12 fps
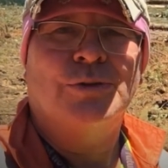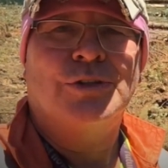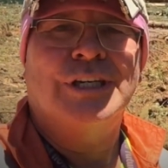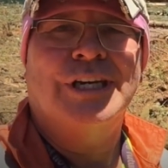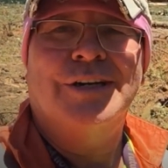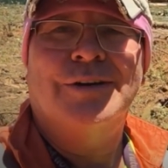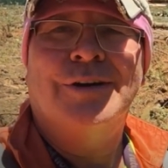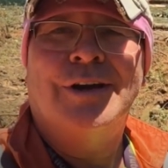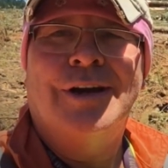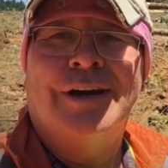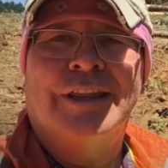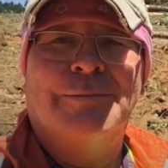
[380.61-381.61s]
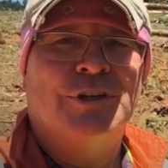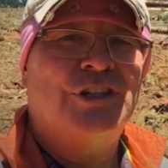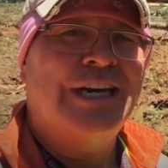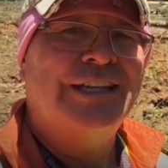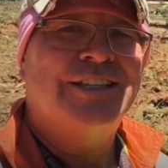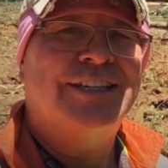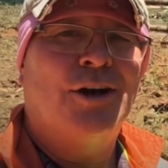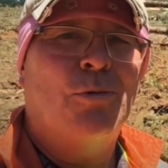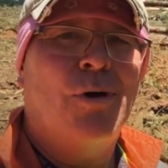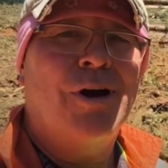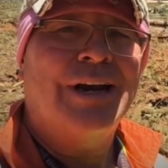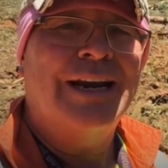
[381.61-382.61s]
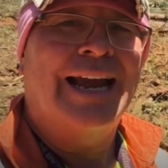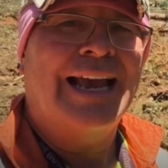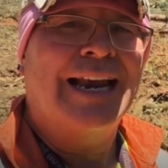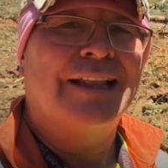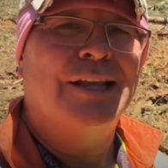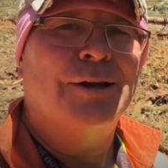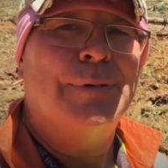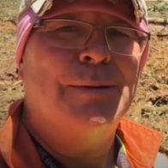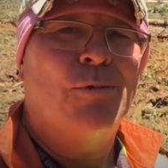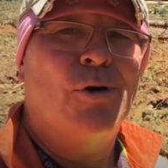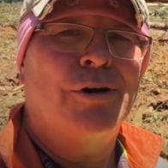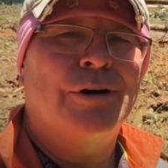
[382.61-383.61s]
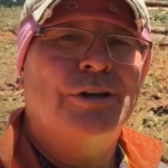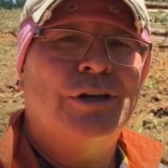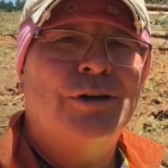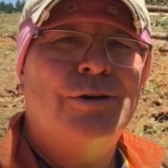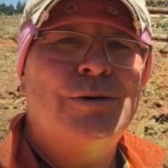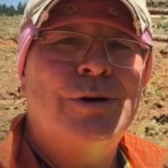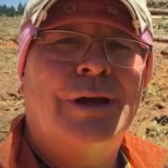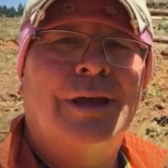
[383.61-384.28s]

So the machine's still working. I got a little bit more to do.